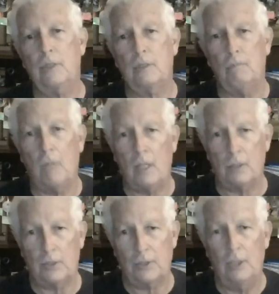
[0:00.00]

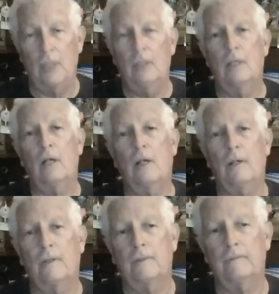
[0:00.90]
months.
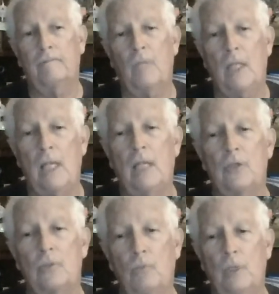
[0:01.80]
And that
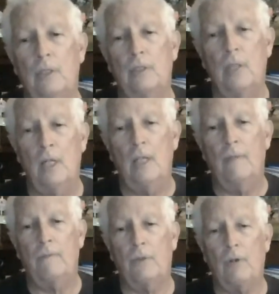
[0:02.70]
is when
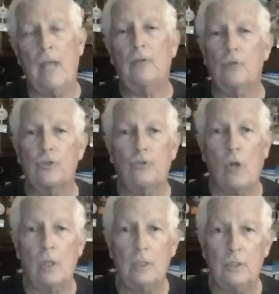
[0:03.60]
they're at their
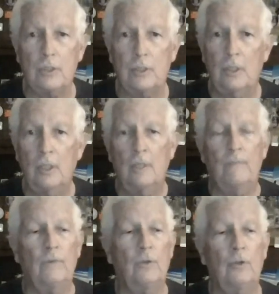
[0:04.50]
strongest,
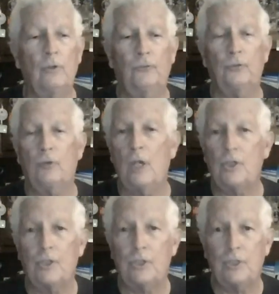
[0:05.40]
they're
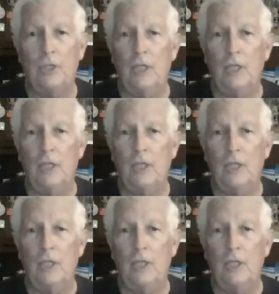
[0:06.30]
voracious,